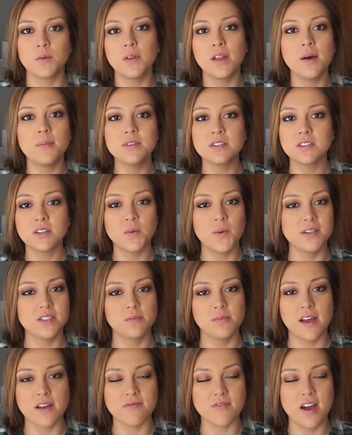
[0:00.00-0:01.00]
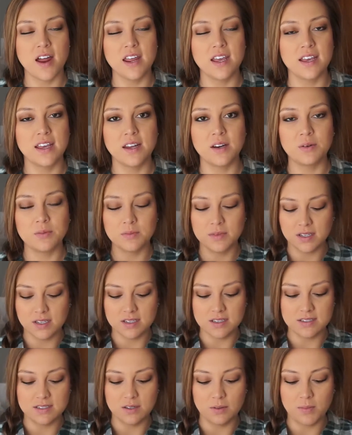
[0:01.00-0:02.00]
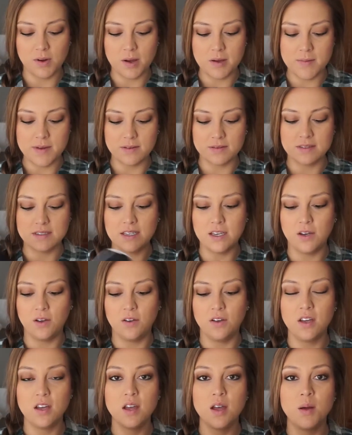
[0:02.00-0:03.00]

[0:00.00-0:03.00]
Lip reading: well, I'm just gonna wait till Black Friday and get them because they'll probably be on sale.